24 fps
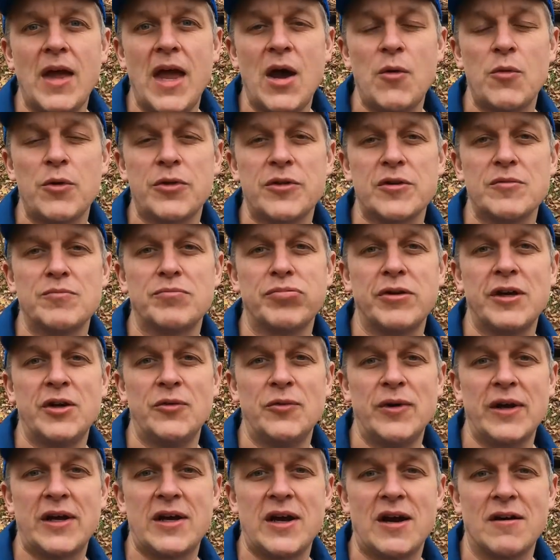and with complete
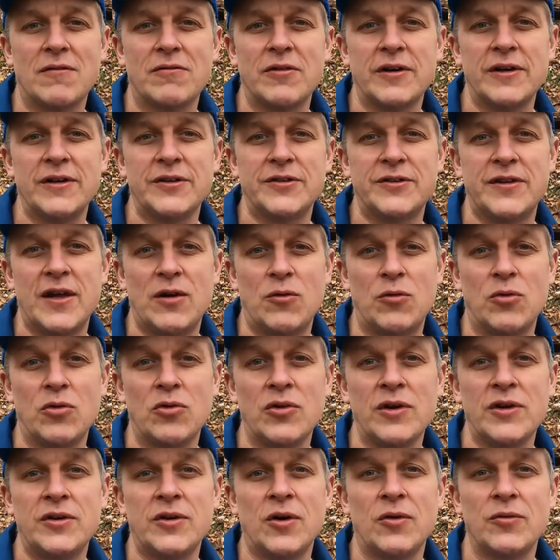recoveries that
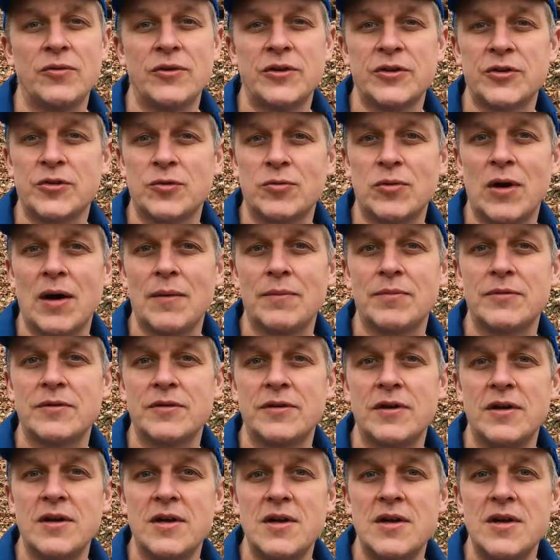really don't disrupt
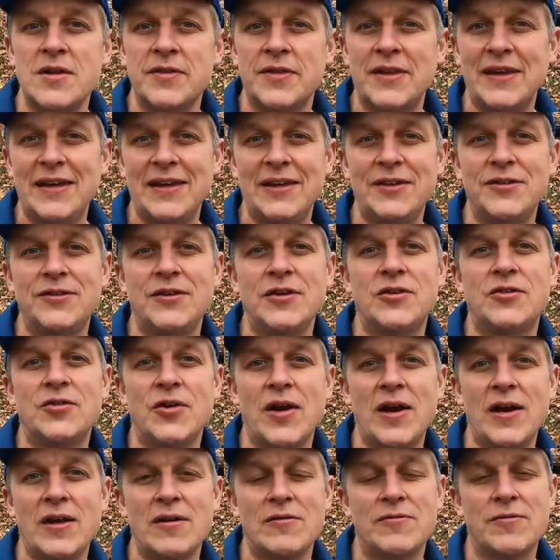the easy
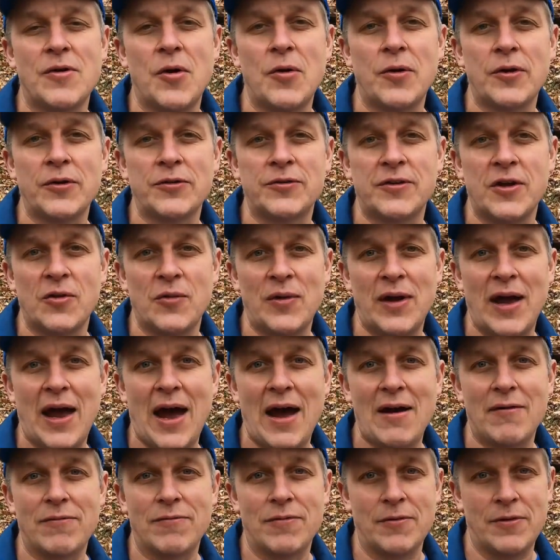training focus that we
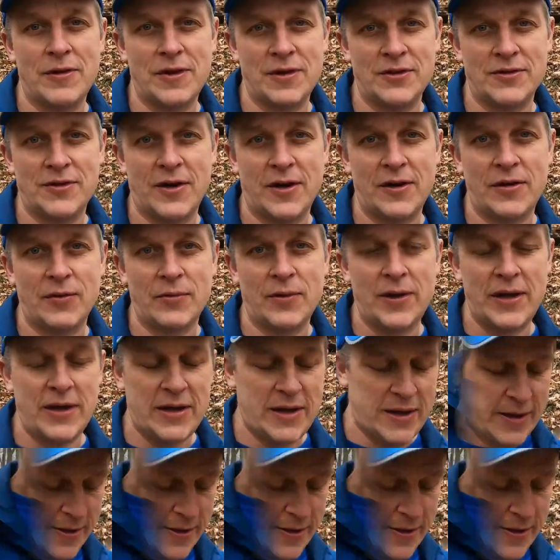have for the entire week.